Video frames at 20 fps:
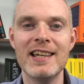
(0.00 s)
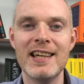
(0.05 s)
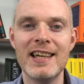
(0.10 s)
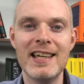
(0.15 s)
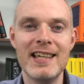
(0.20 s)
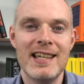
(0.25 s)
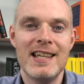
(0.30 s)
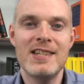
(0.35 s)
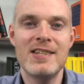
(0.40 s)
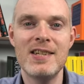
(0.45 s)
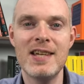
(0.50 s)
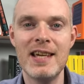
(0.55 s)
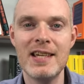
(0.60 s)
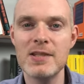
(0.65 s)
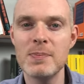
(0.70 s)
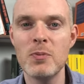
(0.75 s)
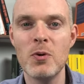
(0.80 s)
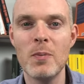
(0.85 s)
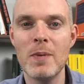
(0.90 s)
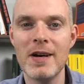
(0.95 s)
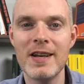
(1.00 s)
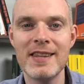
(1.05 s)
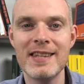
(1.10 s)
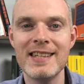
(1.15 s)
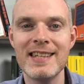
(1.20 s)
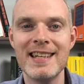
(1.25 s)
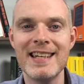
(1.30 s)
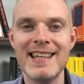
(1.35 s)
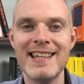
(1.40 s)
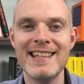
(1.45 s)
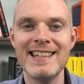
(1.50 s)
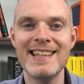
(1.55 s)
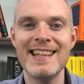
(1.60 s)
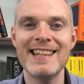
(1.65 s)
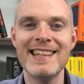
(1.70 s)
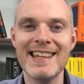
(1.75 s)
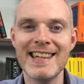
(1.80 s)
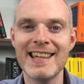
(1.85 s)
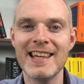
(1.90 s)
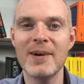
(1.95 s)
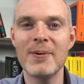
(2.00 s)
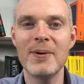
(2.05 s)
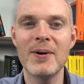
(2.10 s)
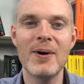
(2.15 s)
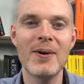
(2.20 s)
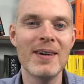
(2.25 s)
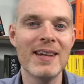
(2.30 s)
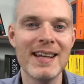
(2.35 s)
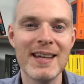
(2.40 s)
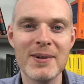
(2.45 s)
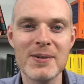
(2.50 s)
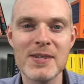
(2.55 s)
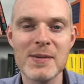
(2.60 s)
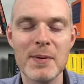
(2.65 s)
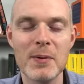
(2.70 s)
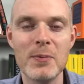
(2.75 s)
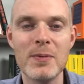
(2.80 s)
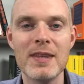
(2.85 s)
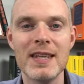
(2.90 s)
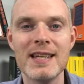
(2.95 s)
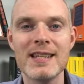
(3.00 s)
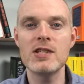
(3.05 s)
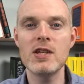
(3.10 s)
it's more money than you need, and then you can go on a holiday or something with it.